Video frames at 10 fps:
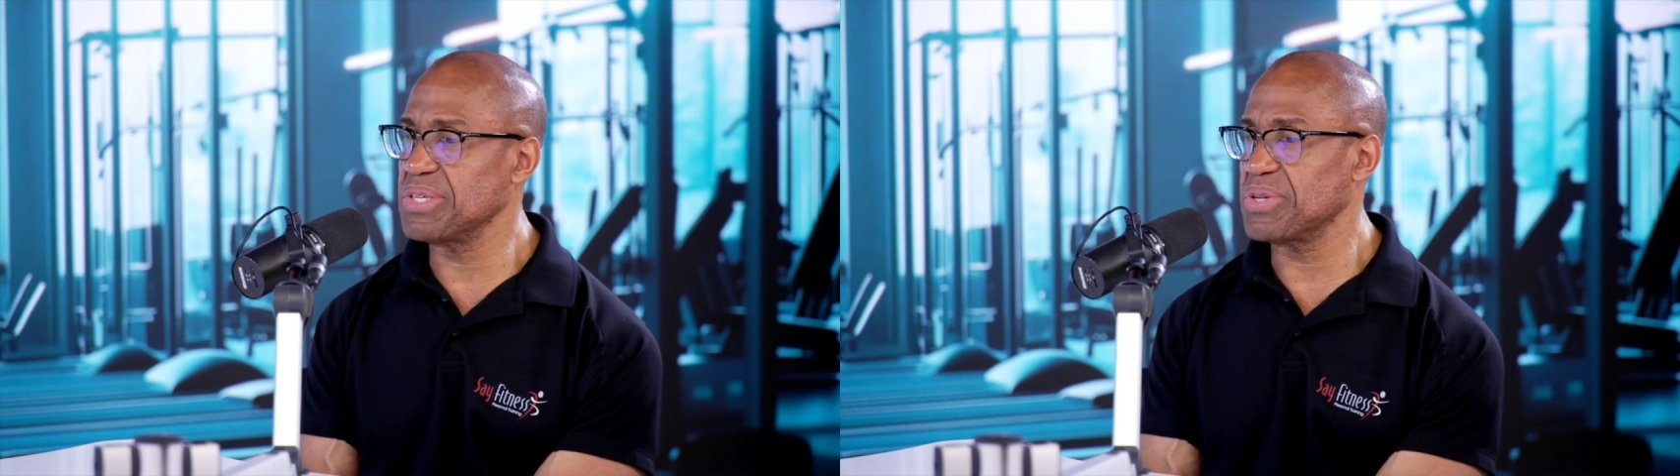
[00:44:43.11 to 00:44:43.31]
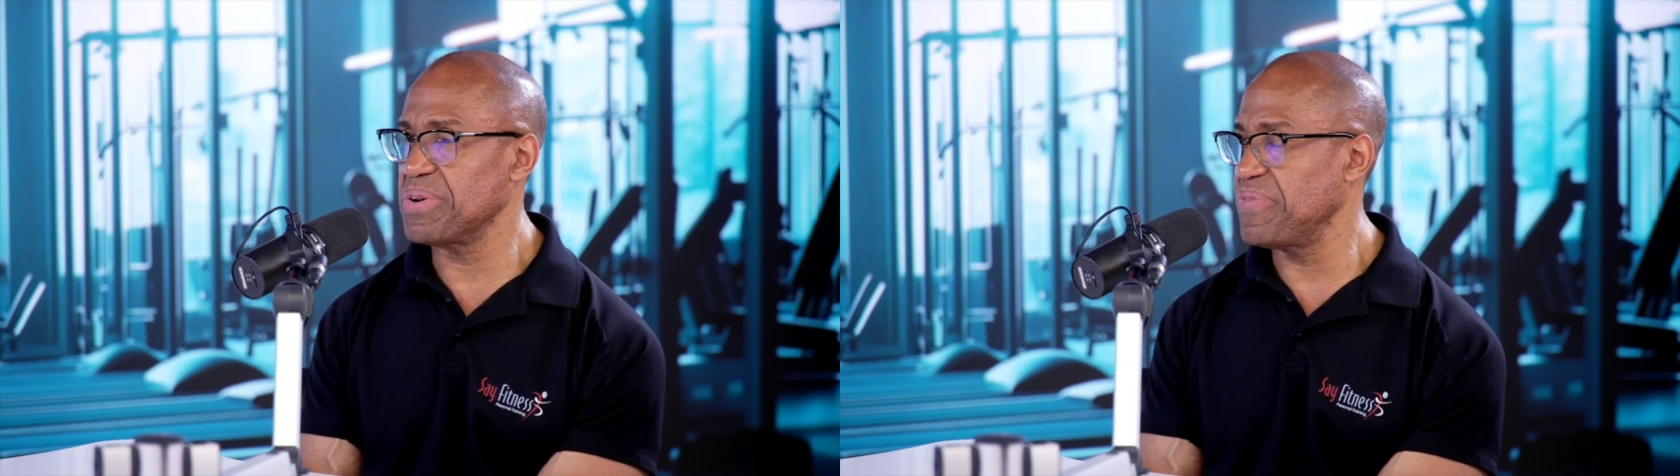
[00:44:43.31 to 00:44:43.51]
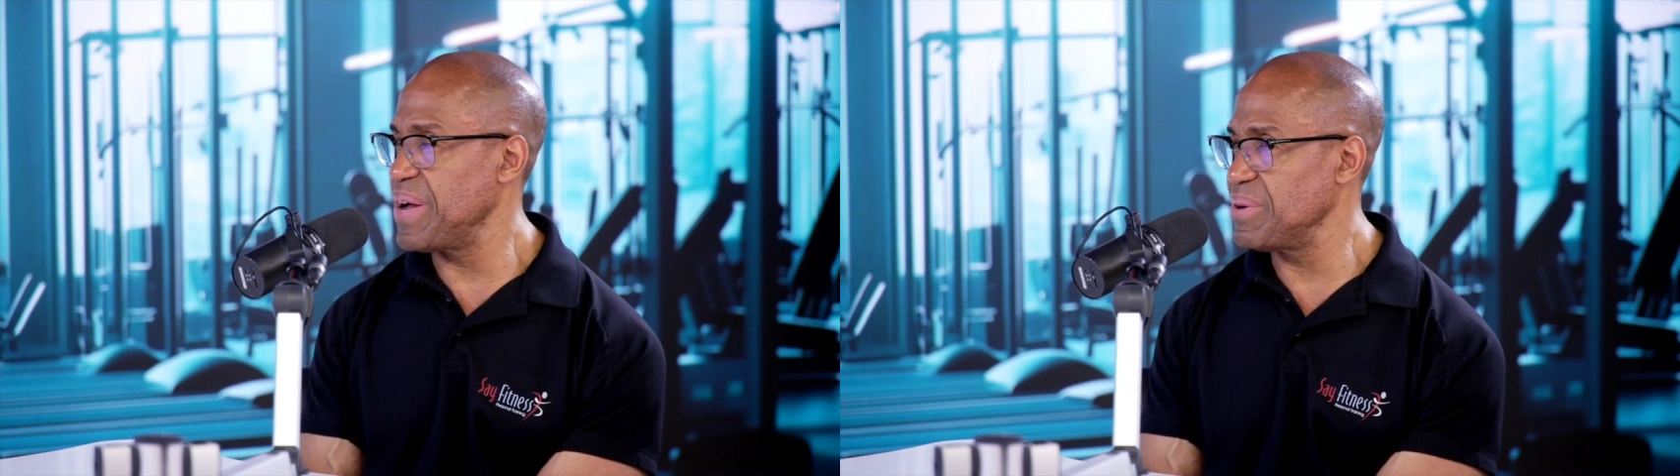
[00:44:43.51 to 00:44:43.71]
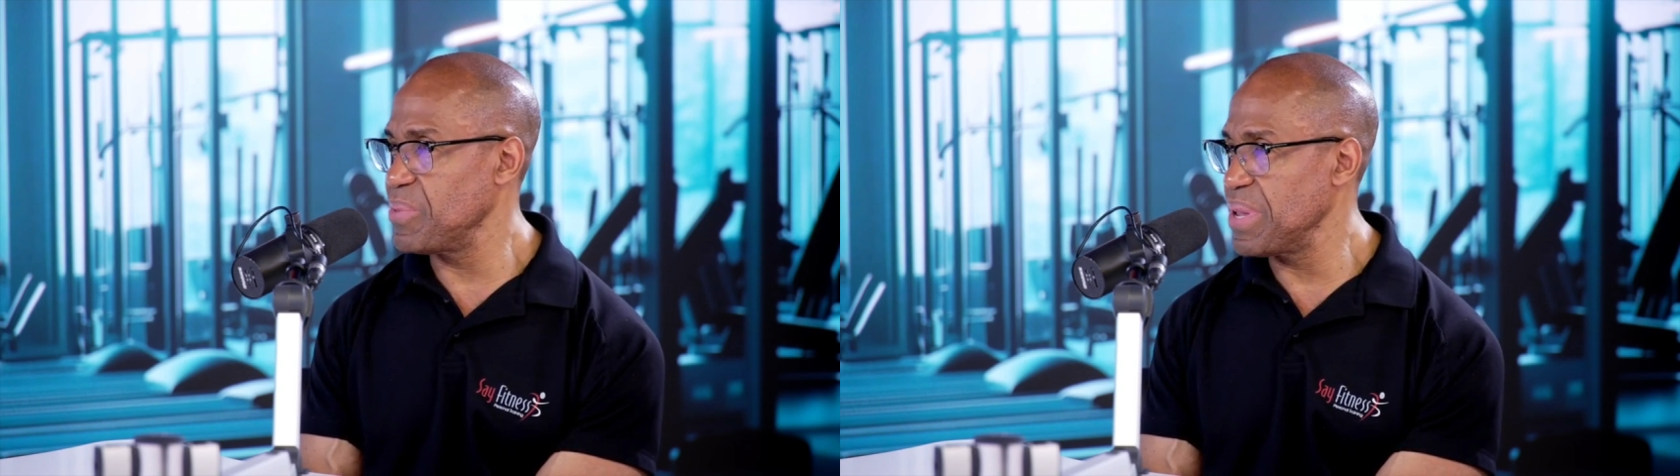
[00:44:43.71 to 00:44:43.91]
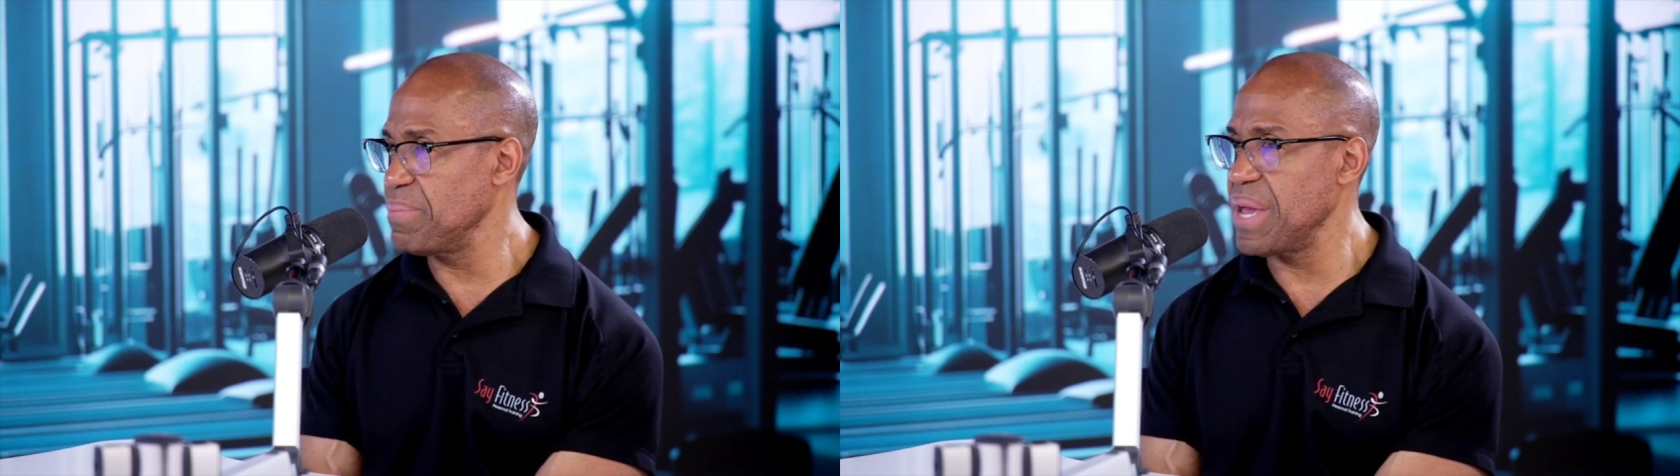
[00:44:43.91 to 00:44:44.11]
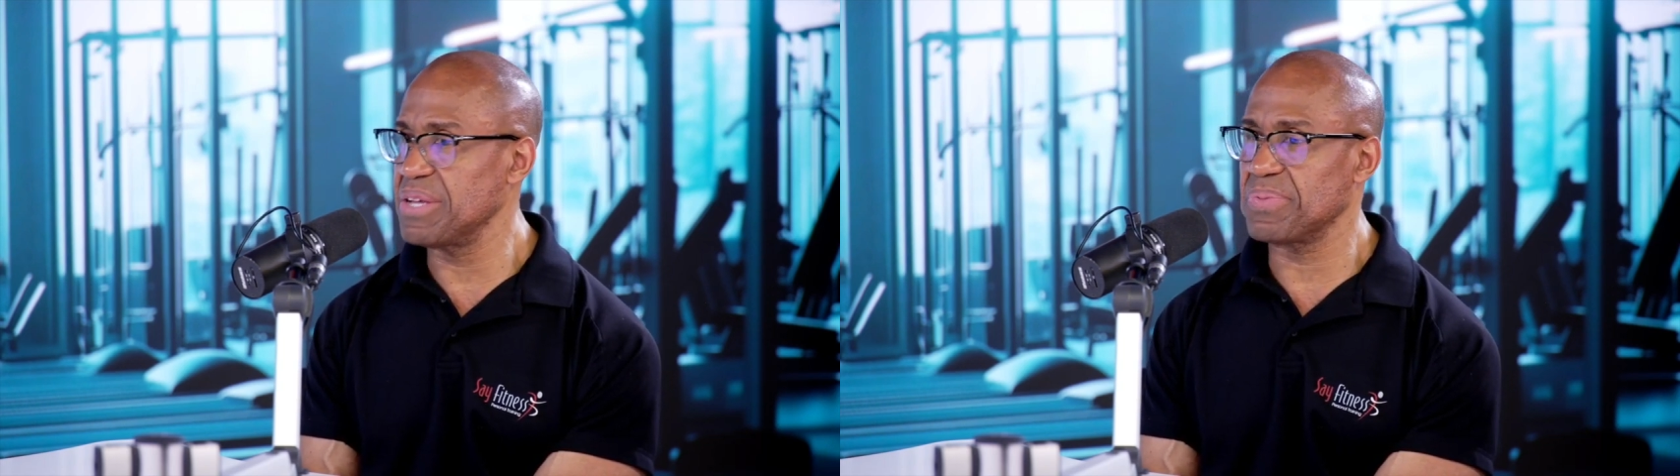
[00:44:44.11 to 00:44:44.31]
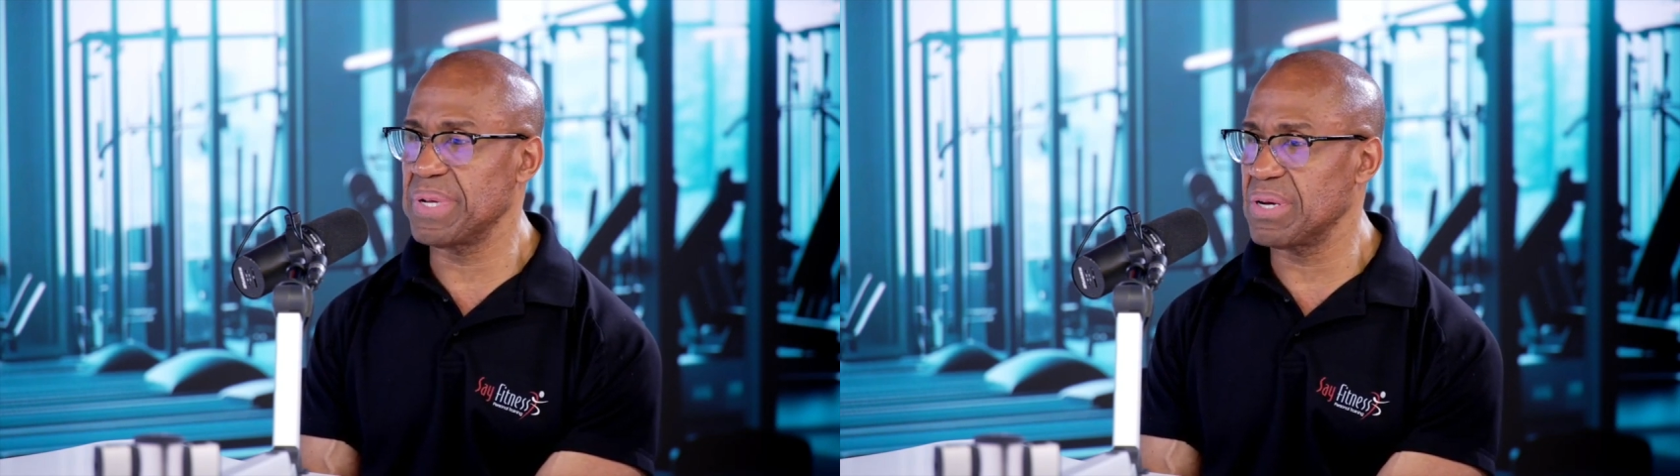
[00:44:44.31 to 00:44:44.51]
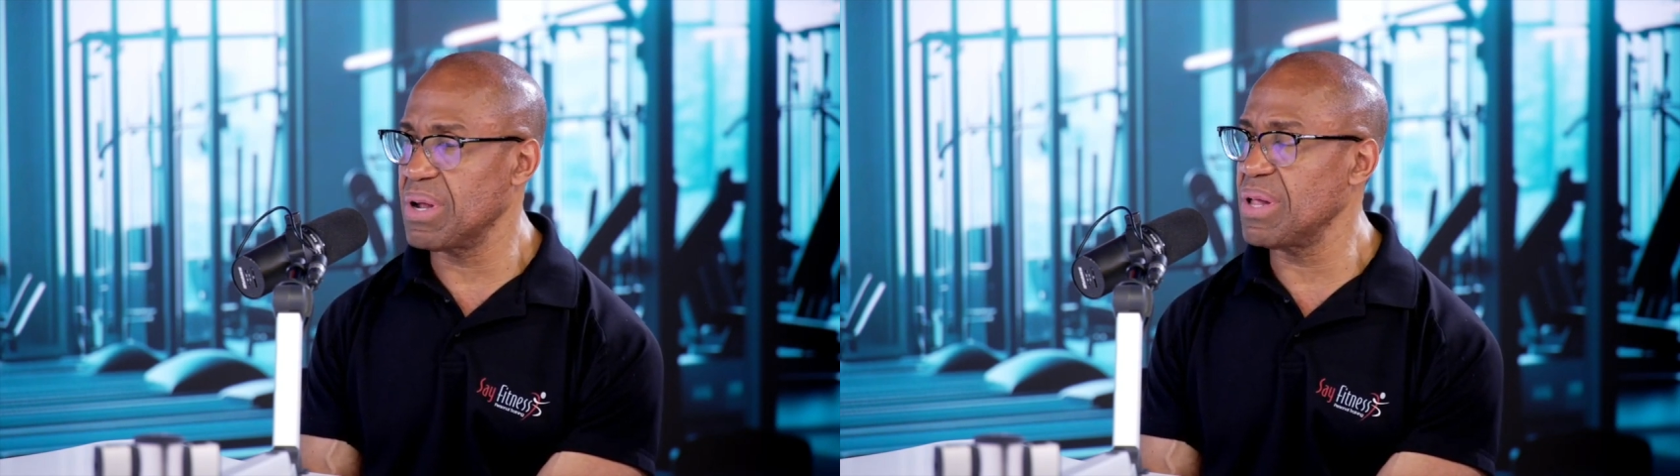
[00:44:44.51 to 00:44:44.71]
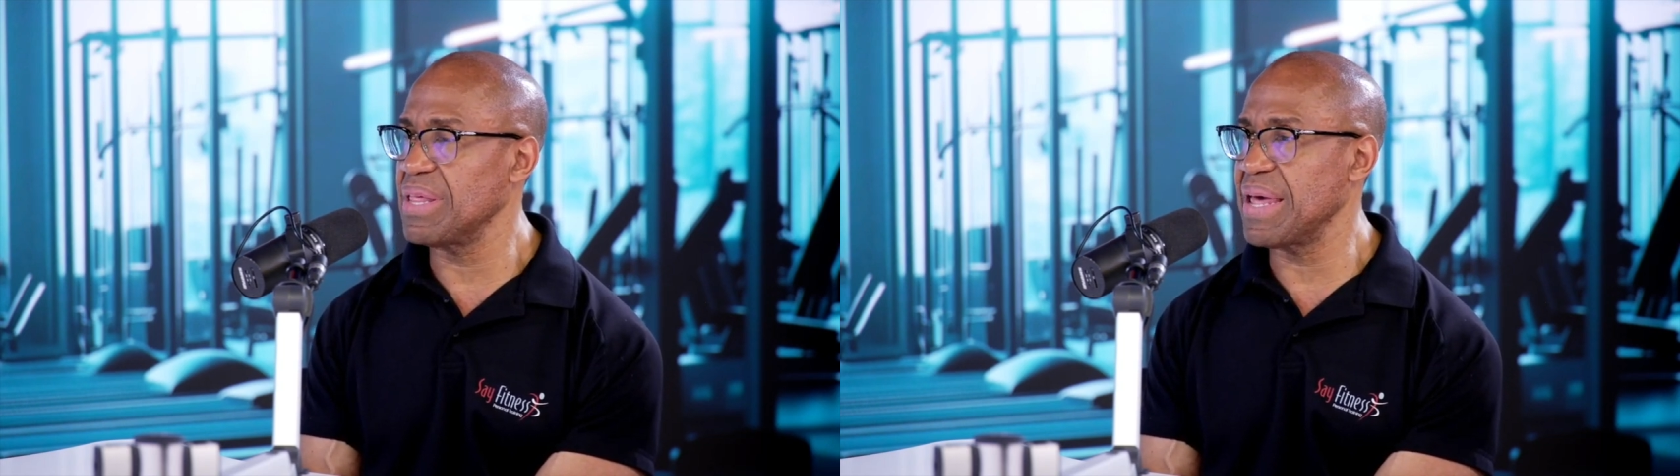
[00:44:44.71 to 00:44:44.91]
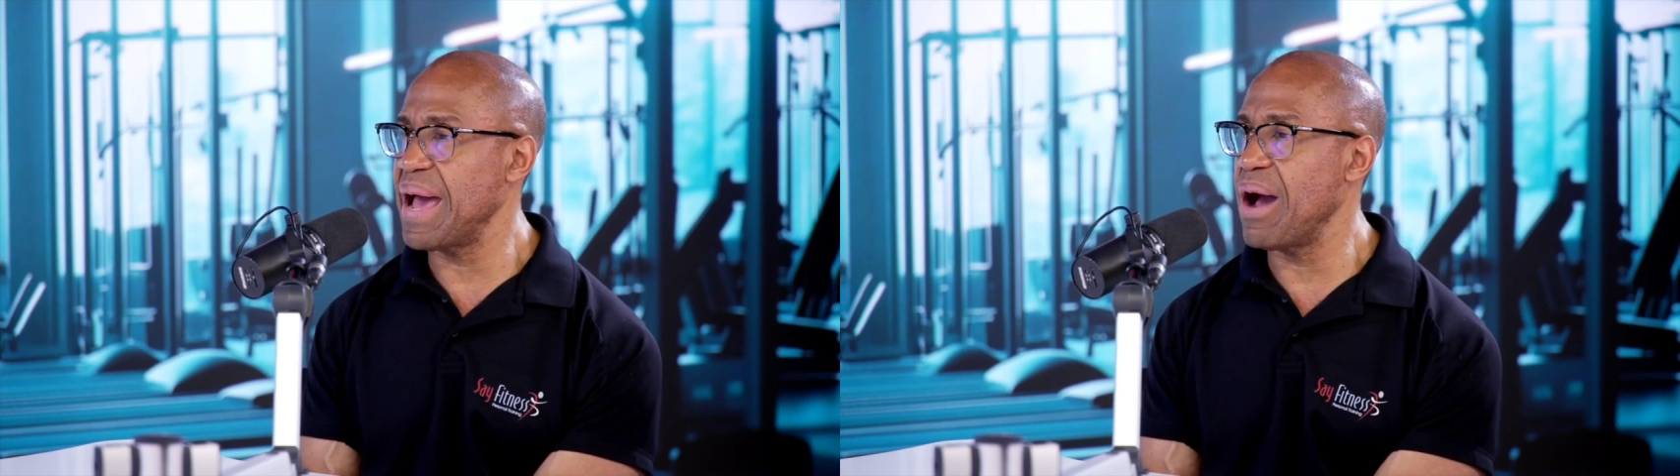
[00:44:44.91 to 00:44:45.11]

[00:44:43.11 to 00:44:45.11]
certified in weight management and all of that,